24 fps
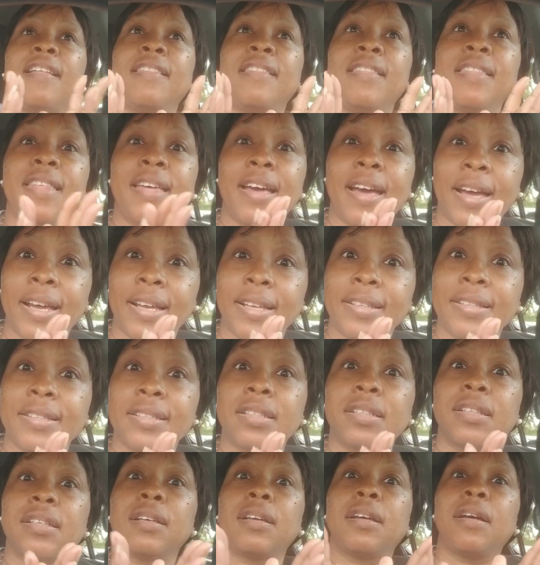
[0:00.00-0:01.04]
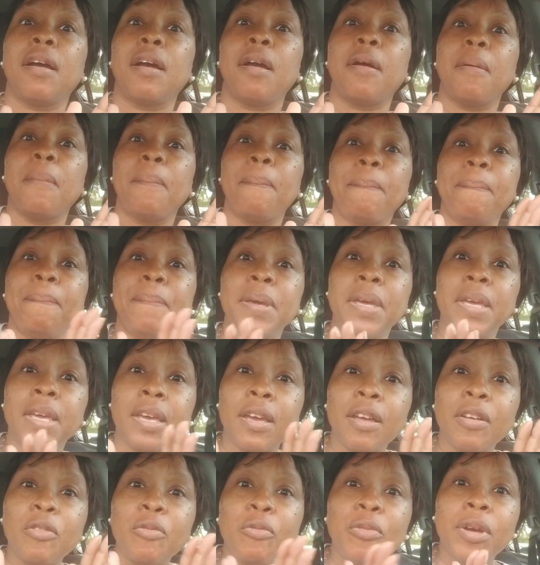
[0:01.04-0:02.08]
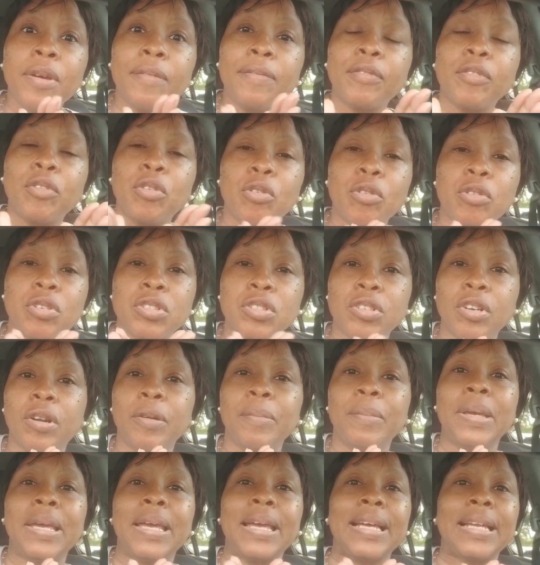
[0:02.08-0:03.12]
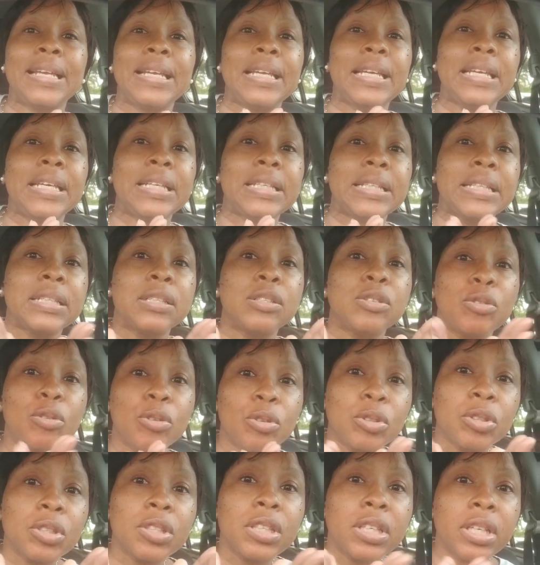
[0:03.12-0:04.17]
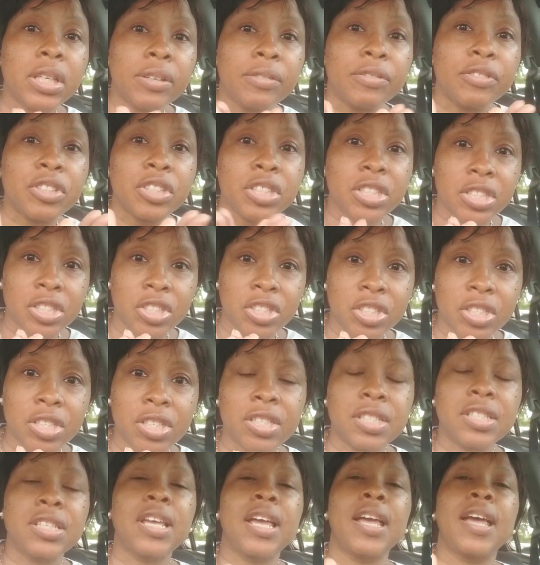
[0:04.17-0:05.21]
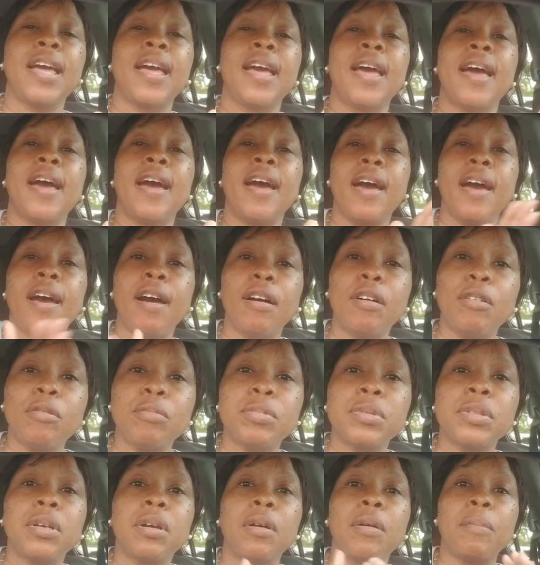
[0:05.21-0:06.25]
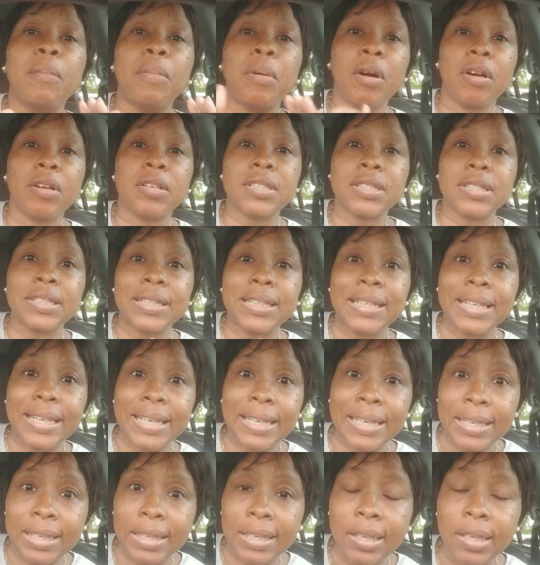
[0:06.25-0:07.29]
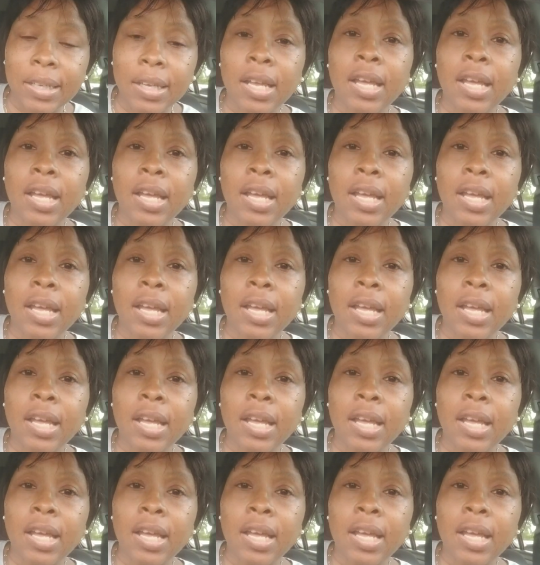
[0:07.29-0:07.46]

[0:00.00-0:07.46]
that being with Coach Stormy and in total life changes helped Bawse Lady